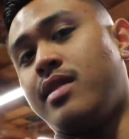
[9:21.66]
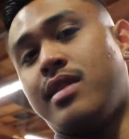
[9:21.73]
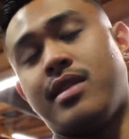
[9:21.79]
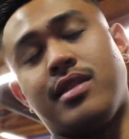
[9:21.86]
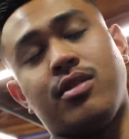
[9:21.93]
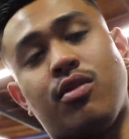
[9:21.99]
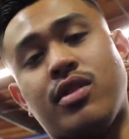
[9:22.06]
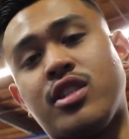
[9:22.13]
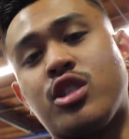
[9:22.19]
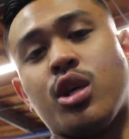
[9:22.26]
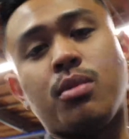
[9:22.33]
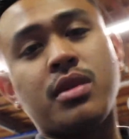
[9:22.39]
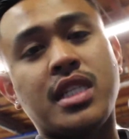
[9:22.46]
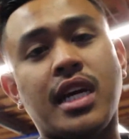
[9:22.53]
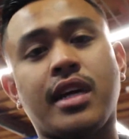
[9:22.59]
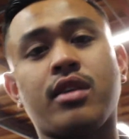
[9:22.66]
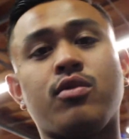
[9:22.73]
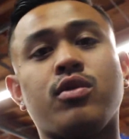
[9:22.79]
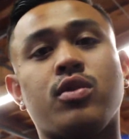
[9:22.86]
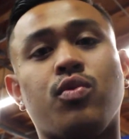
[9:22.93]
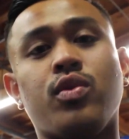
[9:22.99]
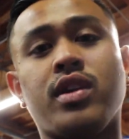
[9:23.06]
is only so much I can do
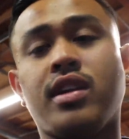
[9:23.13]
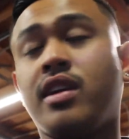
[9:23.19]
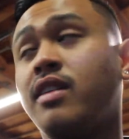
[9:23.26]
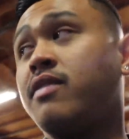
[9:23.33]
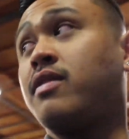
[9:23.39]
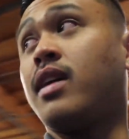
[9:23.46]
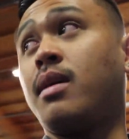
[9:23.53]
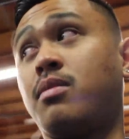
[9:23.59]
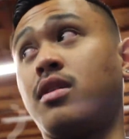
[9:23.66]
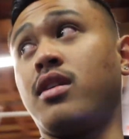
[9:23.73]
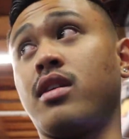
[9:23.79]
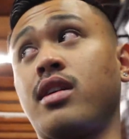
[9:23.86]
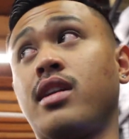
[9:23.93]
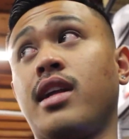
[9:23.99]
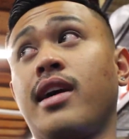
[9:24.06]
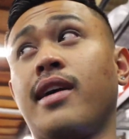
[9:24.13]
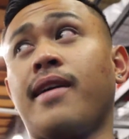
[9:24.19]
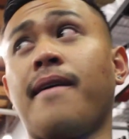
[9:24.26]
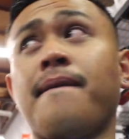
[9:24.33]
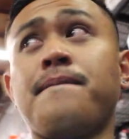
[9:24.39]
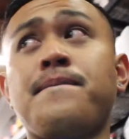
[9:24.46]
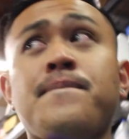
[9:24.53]
with one lift. I'm talking like,
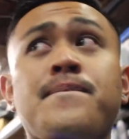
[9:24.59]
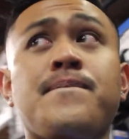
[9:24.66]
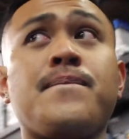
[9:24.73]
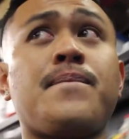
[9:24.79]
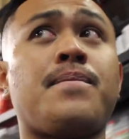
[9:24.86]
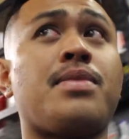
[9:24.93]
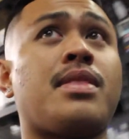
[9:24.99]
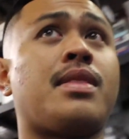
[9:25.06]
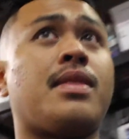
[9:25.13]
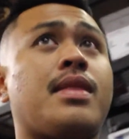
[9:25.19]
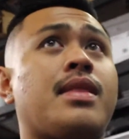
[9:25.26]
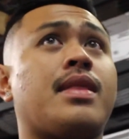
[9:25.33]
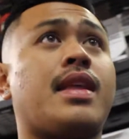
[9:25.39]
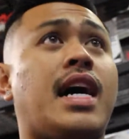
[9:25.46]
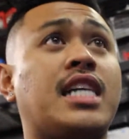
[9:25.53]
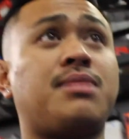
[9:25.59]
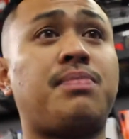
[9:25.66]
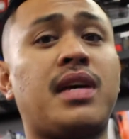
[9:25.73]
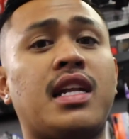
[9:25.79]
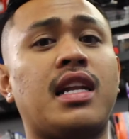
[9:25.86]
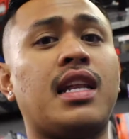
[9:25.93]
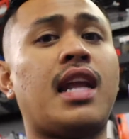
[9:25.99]
I
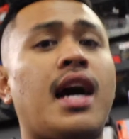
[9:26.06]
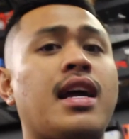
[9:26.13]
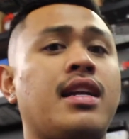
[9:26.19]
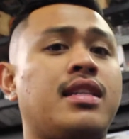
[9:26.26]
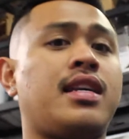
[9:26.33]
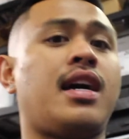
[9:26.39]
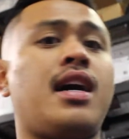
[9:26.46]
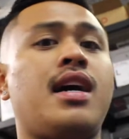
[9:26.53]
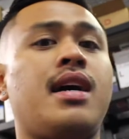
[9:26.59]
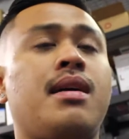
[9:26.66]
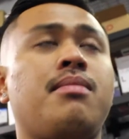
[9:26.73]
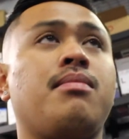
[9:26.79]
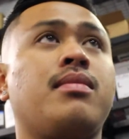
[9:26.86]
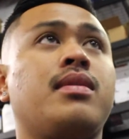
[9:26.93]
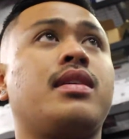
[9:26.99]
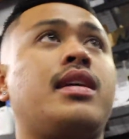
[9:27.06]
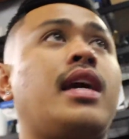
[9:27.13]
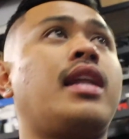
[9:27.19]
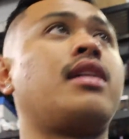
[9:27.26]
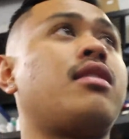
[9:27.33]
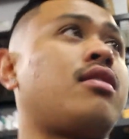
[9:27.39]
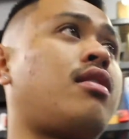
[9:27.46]
spend a lot of time
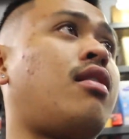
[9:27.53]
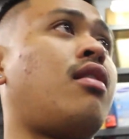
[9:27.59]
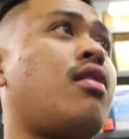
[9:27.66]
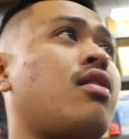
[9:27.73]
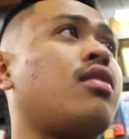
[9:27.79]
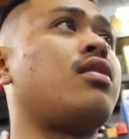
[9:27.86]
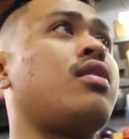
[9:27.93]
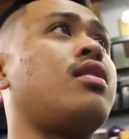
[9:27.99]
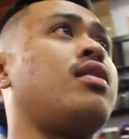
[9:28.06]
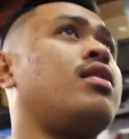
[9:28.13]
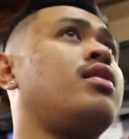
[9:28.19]
getting a car,